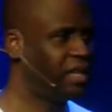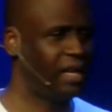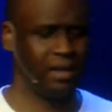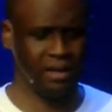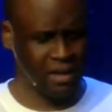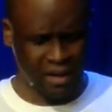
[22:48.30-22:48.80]

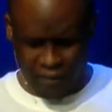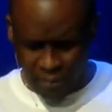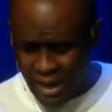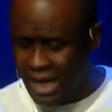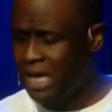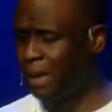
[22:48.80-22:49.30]
and for
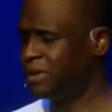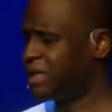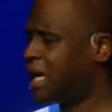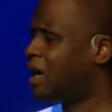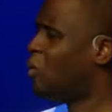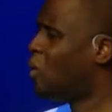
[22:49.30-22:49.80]
me, I'm just
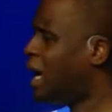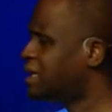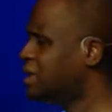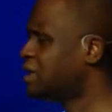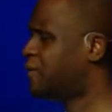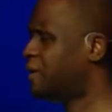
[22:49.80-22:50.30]
kind of
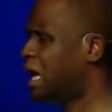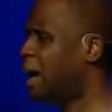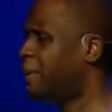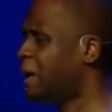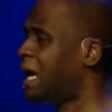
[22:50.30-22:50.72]
watching this phenomenon.